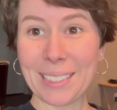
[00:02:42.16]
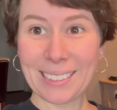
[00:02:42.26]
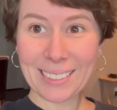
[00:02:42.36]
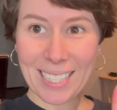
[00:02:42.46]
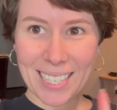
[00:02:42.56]

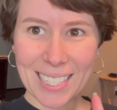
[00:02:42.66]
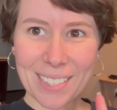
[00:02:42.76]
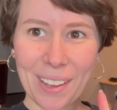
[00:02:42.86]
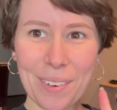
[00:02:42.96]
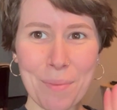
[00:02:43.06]
least
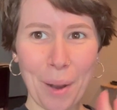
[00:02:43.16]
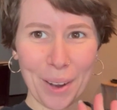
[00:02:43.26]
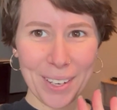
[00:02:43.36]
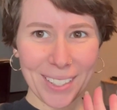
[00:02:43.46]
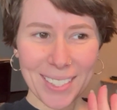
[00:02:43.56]
favorite
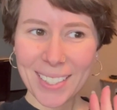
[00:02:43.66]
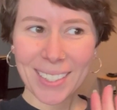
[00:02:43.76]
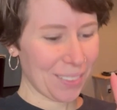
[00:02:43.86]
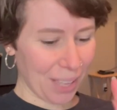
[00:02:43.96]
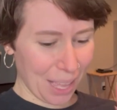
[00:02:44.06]
part
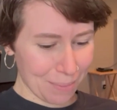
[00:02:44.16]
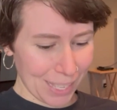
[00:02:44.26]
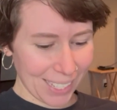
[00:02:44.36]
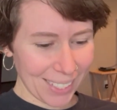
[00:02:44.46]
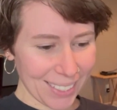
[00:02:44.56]
of
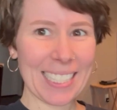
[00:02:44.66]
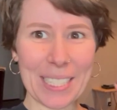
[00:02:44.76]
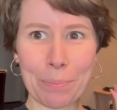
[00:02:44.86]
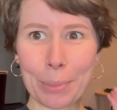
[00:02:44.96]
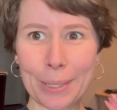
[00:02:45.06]
hemming
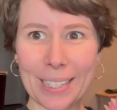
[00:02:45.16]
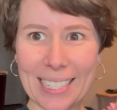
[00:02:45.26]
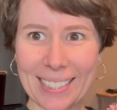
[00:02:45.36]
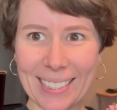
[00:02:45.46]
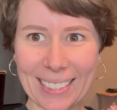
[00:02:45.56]
is
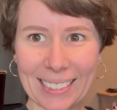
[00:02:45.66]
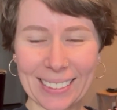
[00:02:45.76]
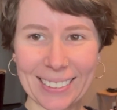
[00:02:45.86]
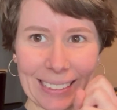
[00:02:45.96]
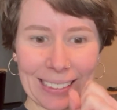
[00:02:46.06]
pressing.
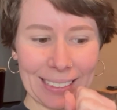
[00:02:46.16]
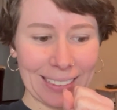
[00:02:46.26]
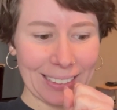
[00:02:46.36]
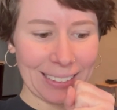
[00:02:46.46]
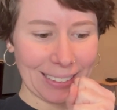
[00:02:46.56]
I
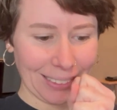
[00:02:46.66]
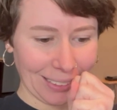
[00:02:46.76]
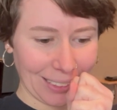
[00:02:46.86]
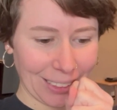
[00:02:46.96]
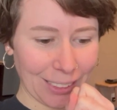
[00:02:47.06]
hate it
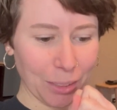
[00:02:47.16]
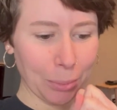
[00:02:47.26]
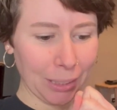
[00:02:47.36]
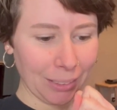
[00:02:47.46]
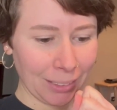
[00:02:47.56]
so
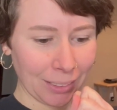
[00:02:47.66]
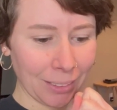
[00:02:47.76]
much,